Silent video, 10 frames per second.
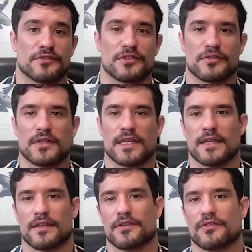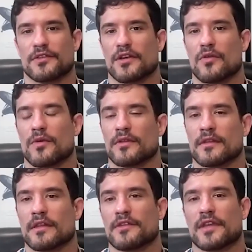you is,
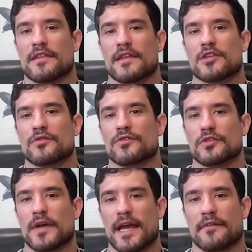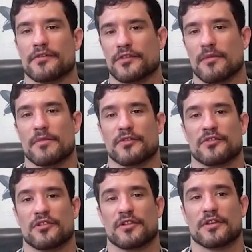let's say that you do have some
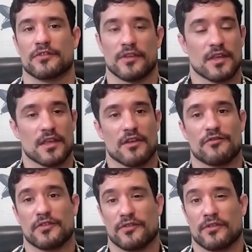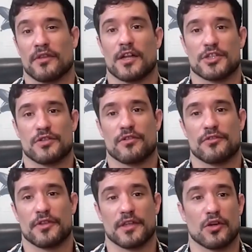mysterious physiological
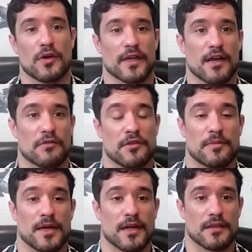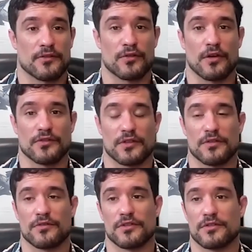thing going on with your body that's causing
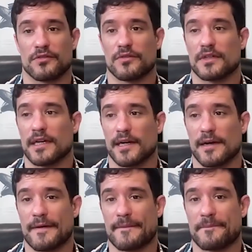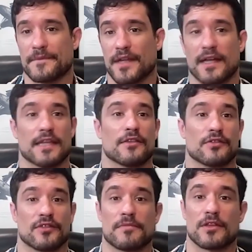you to not get the
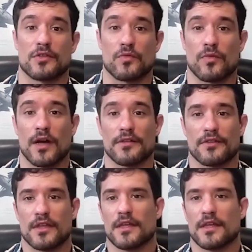sleep that you want.